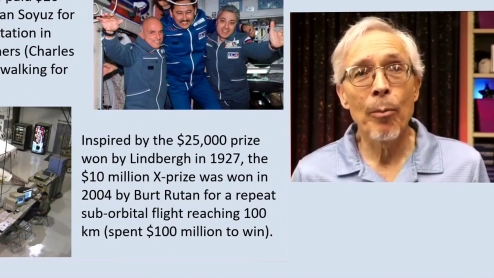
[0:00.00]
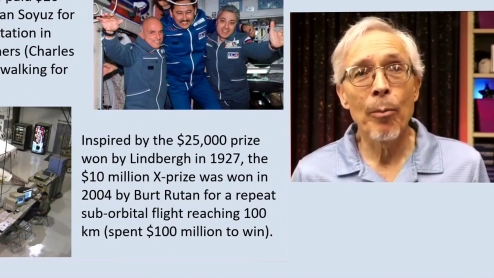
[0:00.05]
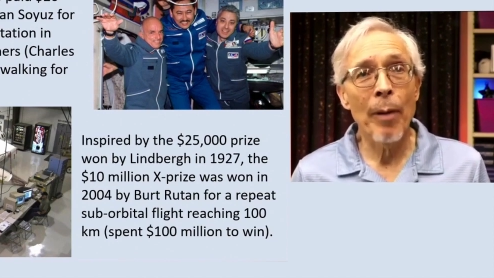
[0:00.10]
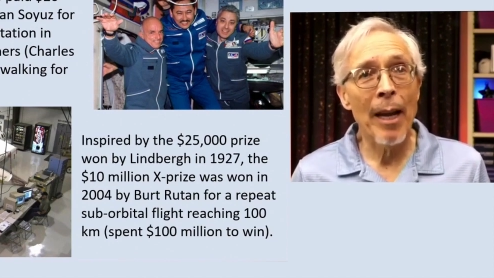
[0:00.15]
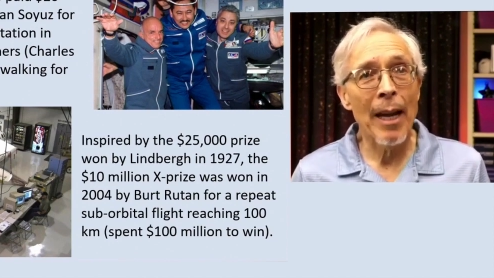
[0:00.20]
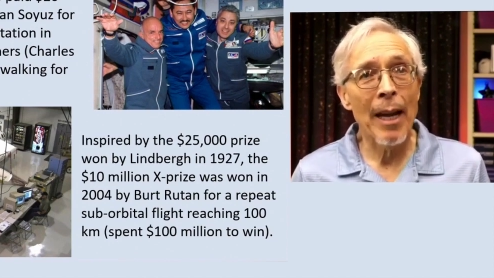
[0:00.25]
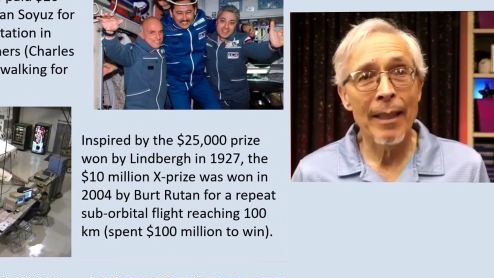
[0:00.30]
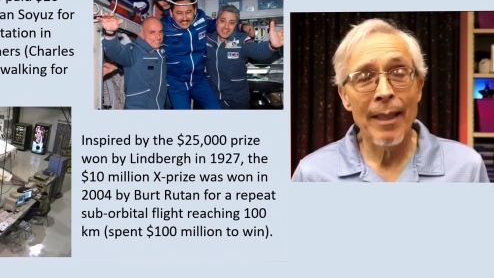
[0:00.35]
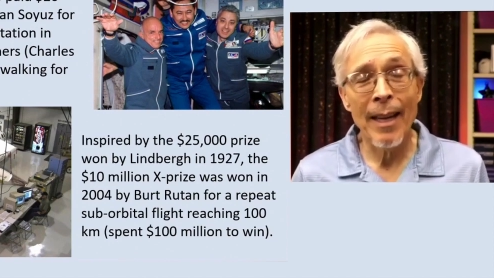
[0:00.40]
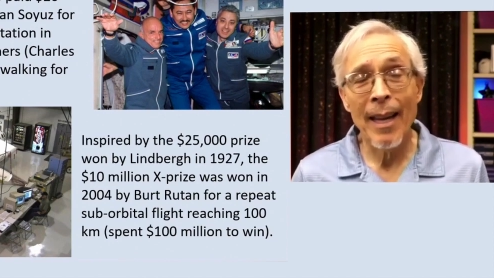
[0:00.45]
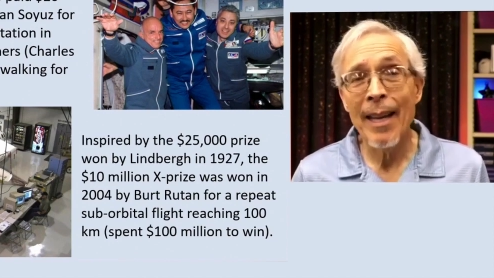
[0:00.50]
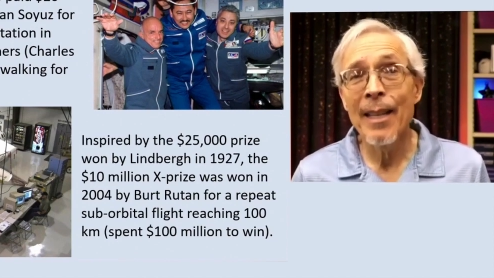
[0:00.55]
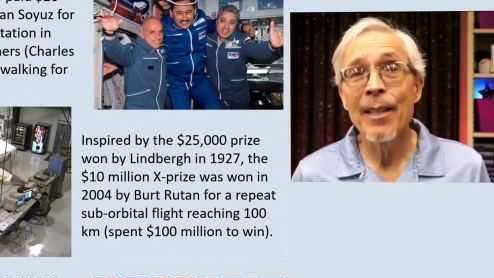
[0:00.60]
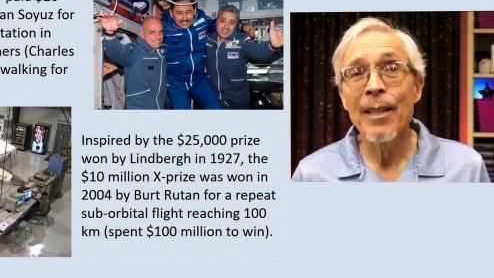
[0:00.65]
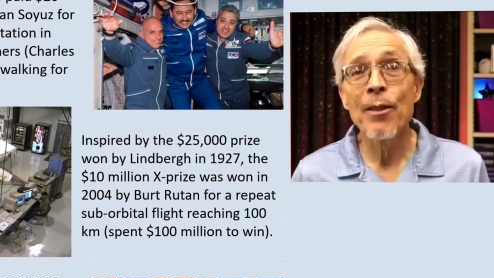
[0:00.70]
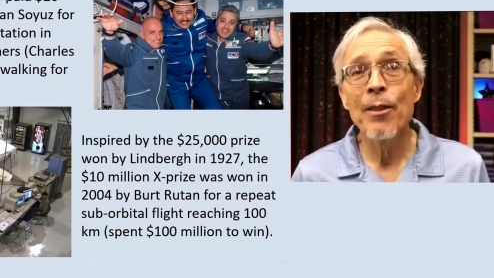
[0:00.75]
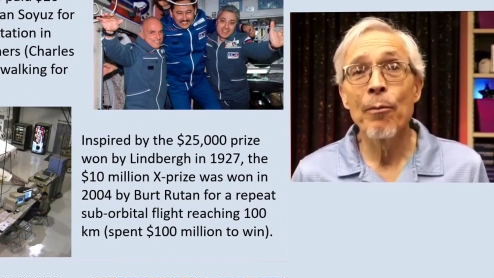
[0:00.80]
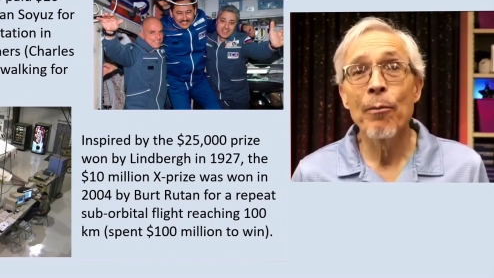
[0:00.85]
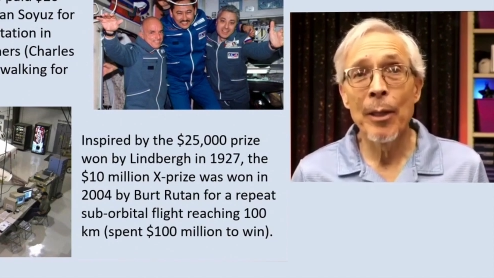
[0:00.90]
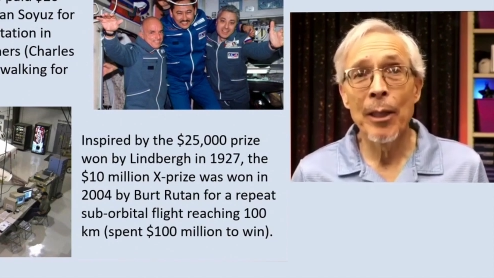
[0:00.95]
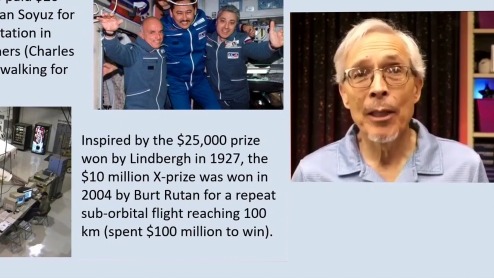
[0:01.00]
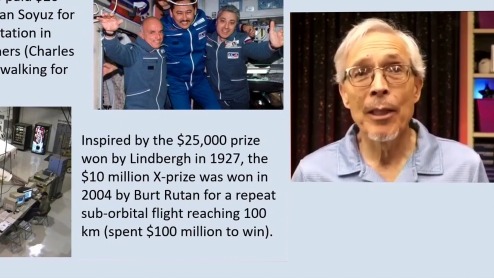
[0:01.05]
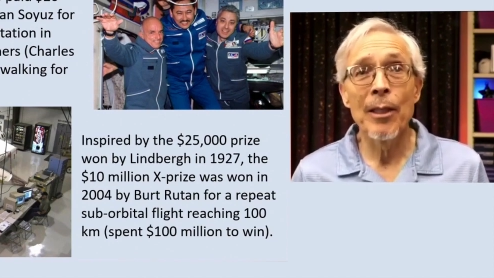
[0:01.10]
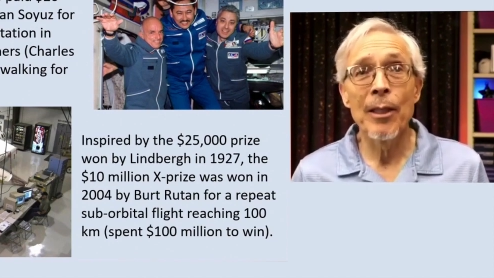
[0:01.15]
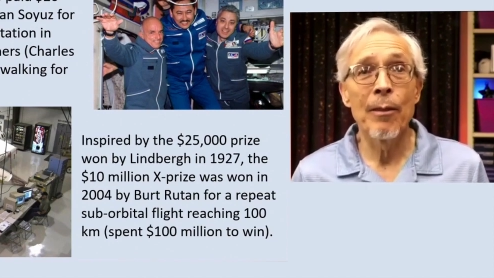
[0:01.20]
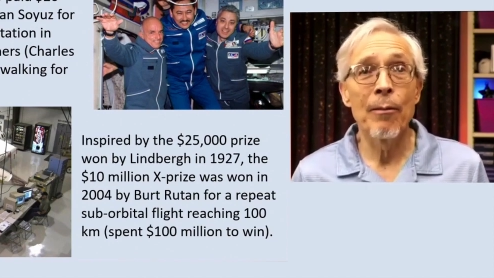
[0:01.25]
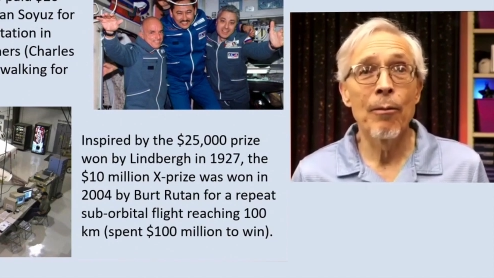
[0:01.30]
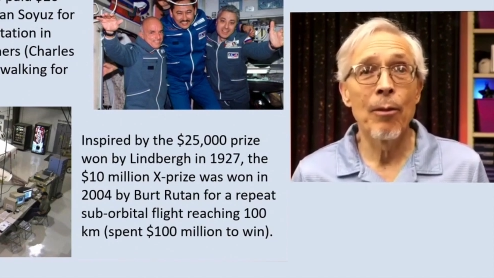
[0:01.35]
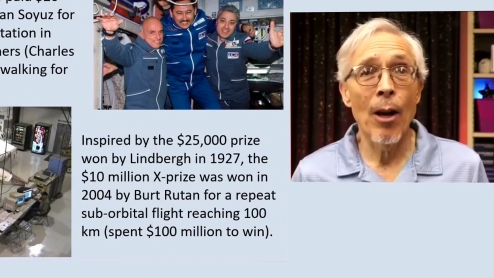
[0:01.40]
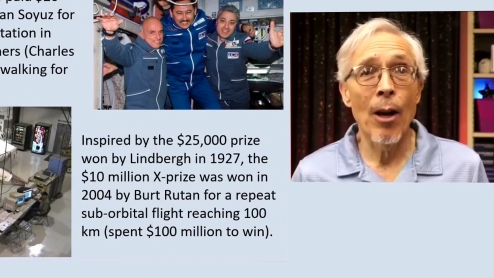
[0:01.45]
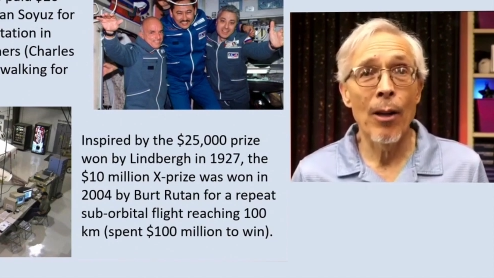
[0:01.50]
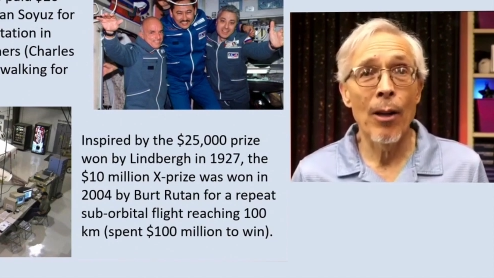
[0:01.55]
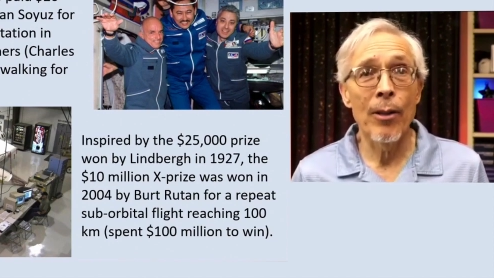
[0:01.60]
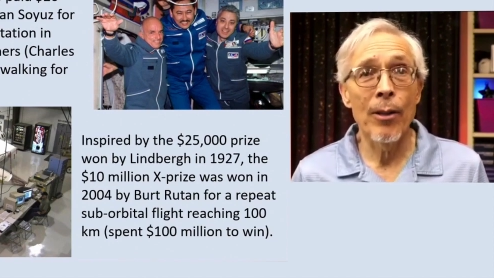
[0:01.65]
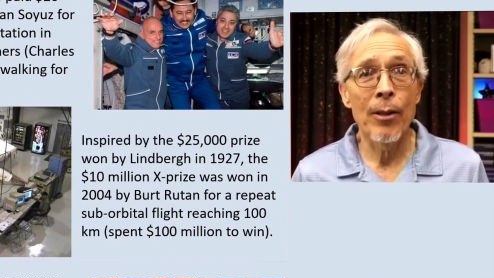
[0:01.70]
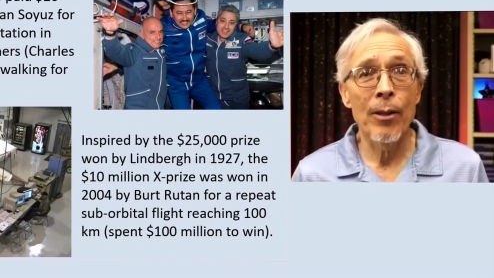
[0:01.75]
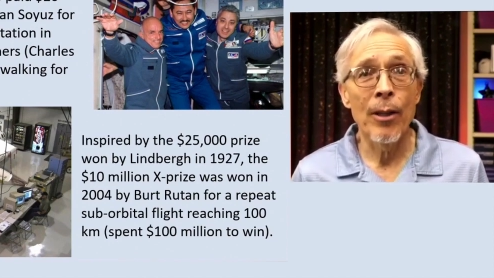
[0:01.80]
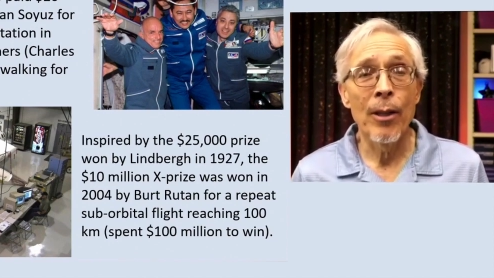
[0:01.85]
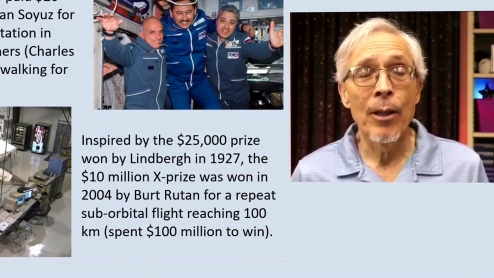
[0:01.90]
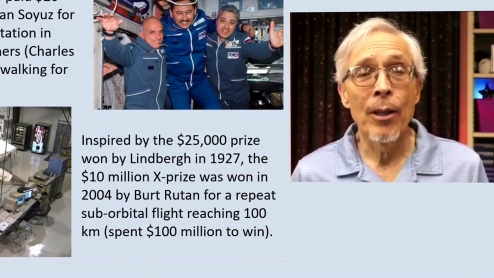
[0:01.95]
paying tens of millions of
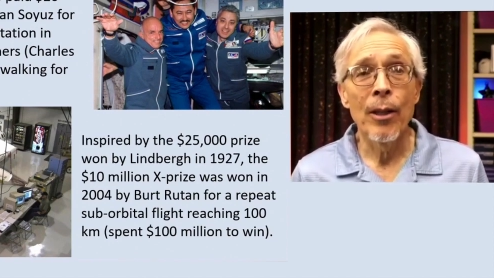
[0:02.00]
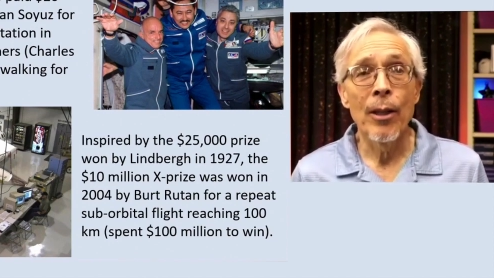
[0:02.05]
dollars